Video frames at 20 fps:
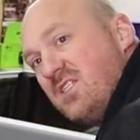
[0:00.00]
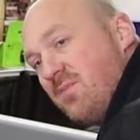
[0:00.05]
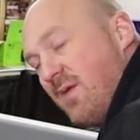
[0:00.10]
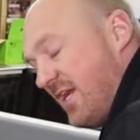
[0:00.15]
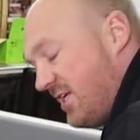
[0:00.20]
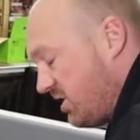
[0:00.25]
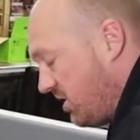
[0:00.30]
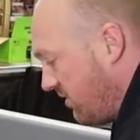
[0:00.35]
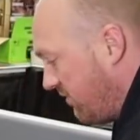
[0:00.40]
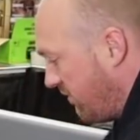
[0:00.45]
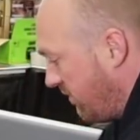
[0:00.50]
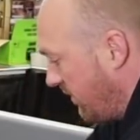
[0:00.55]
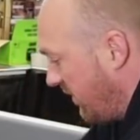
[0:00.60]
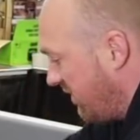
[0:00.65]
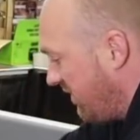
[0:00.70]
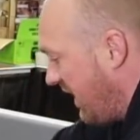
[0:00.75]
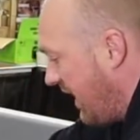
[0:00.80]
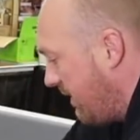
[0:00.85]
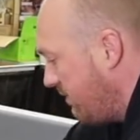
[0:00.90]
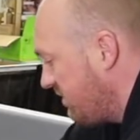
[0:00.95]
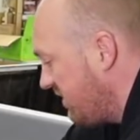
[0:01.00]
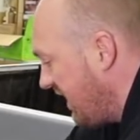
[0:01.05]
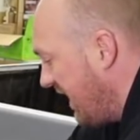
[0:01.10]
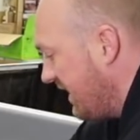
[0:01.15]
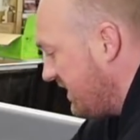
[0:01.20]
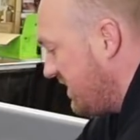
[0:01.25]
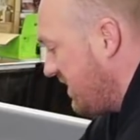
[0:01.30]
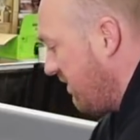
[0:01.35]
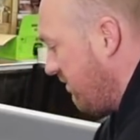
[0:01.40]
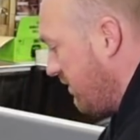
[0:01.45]
inspection from the top
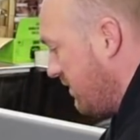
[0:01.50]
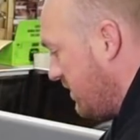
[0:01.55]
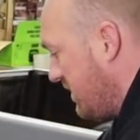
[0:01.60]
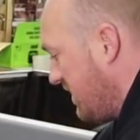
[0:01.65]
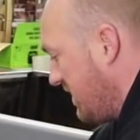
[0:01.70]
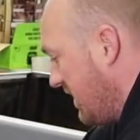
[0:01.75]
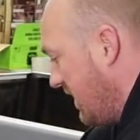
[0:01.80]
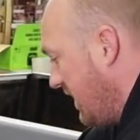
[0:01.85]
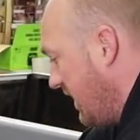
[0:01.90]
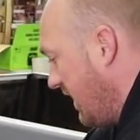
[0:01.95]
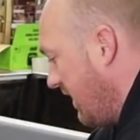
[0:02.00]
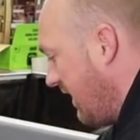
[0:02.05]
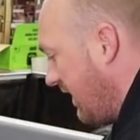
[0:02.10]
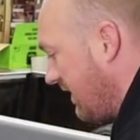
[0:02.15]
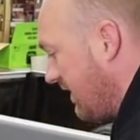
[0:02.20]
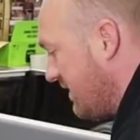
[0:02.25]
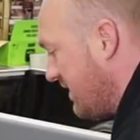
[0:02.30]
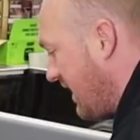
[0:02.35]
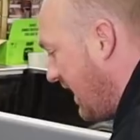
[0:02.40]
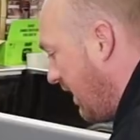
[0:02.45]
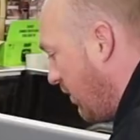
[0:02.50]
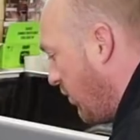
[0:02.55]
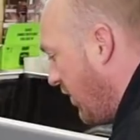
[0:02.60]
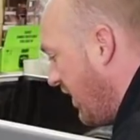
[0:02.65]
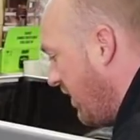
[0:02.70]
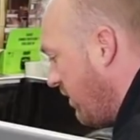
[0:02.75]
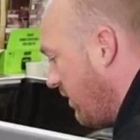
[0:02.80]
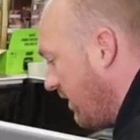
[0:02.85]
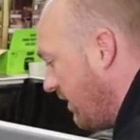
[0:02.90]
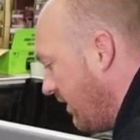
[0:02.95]
side, see if there's anything that's kind of
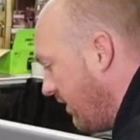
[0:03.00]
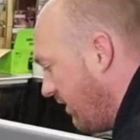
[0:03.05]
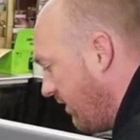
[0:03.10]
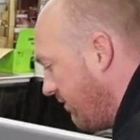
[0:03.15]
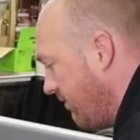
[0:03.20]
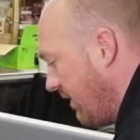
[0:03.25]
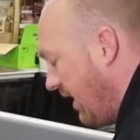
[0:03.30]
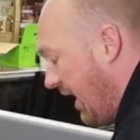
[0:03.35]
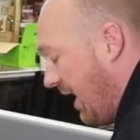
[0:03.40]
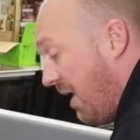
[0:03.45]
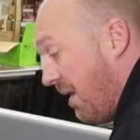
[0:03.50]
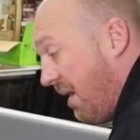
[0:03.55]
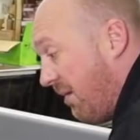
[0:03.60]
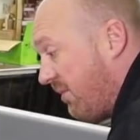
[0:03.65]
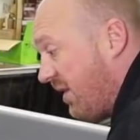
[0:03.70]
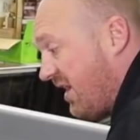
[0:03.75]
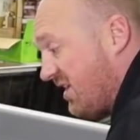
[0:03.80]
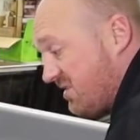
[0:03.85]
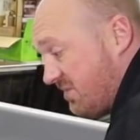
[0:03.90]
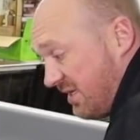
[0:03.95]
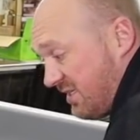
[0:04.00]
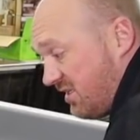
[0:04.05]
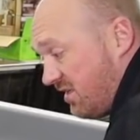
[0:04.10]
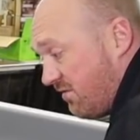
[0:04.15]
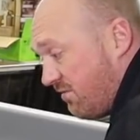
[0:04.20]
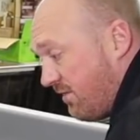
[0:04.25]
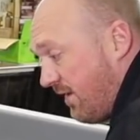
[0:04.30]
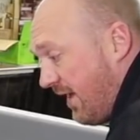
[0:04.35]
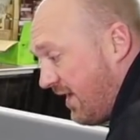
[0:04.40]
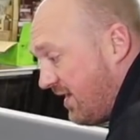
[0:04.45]
weird. I'm not expecting
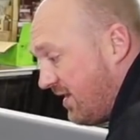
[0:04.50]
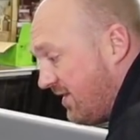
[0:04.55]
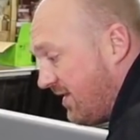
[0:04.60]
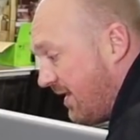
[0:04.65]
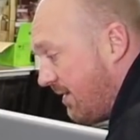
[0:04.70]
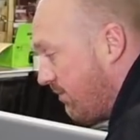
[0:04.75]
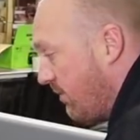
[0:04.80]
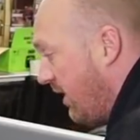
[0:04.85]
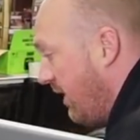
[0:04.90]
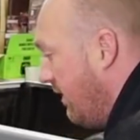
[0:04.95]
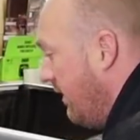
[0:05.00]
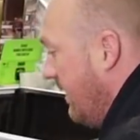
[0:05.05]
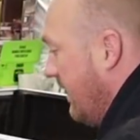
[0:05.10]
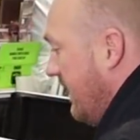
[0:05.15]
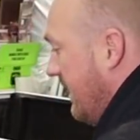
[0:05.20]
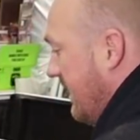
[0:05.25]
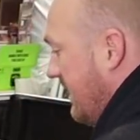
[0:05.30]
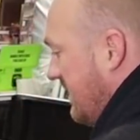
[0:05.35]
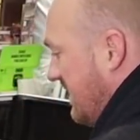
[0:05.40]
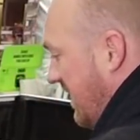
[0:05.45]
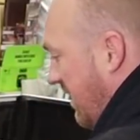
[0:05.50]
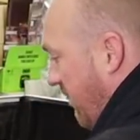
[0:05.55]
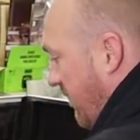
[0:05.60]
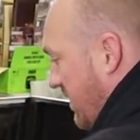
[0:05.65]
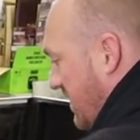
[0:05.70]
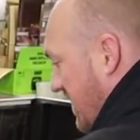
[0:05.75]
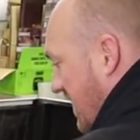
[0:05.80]
to find anything, but see if we